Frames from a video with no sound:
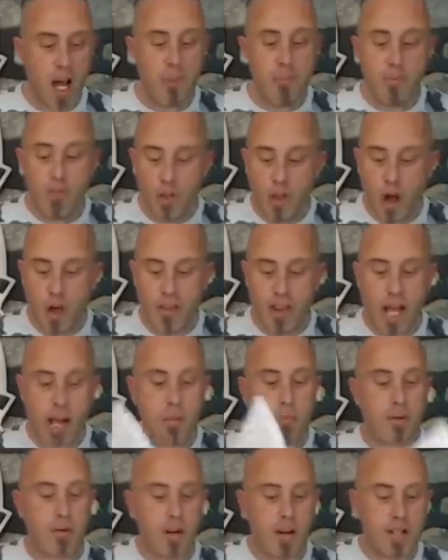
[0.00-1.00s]
I'm not that
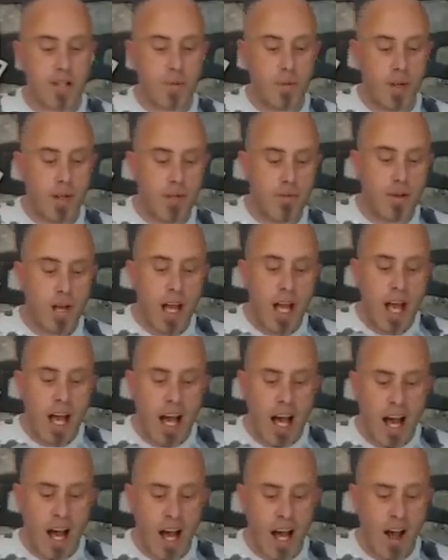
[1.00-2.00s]
impressed with,
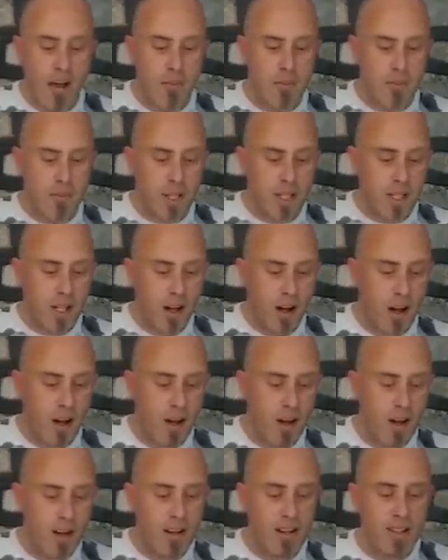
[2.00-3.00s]

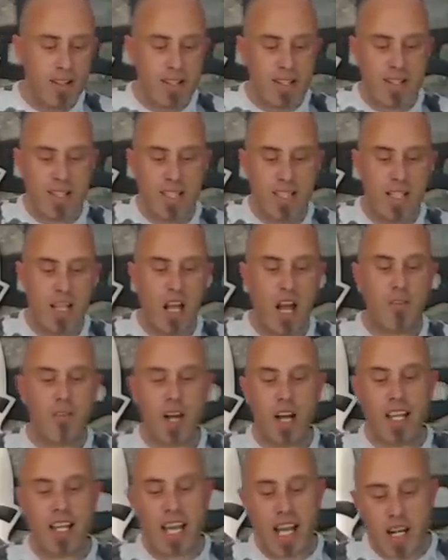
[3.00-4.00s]
because,
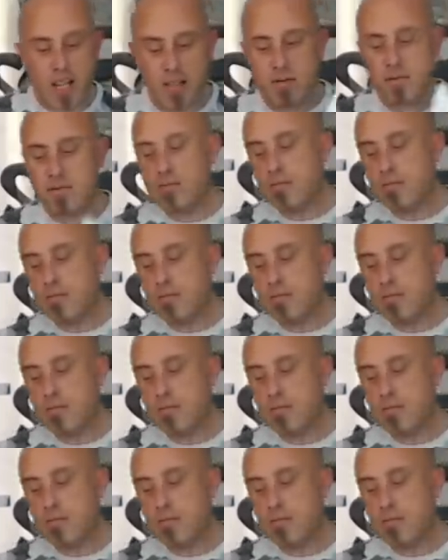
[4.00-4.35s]
again,